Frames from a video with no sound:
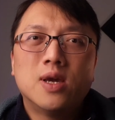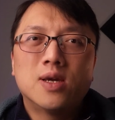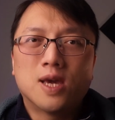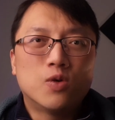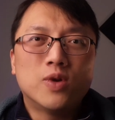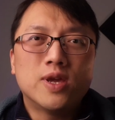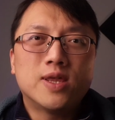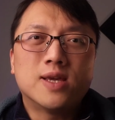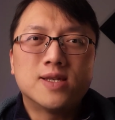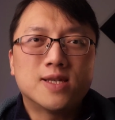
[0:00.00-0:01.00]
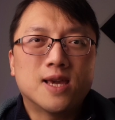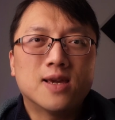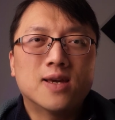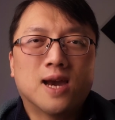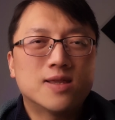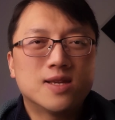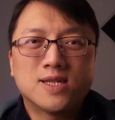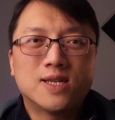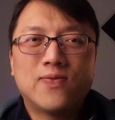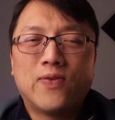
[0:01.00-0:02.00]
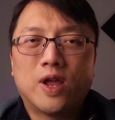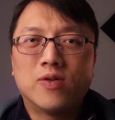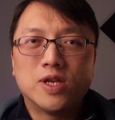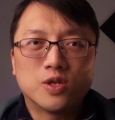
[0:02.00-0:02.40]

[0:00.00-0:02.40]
Can we then say God doesn't follow his